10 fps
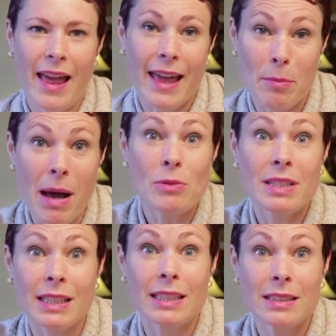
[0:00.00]
and
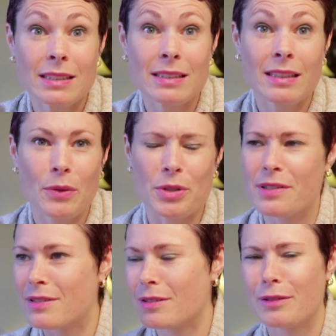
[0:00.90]
mounting it
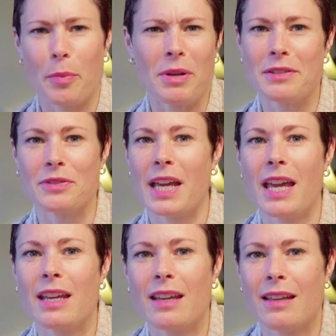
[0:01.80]
was a piece of
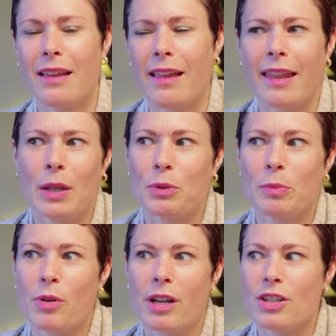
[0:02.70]
cake. And at
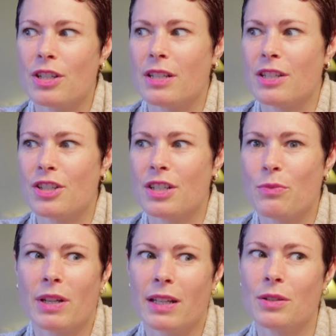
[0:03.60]
one point she
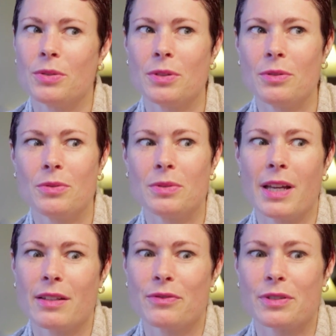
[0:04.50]
went and do
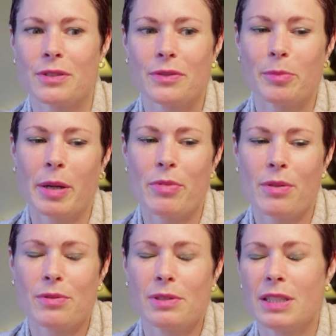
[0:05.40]
that for my
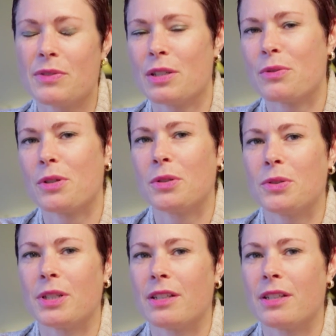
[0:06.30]
brother who lives in Toronto,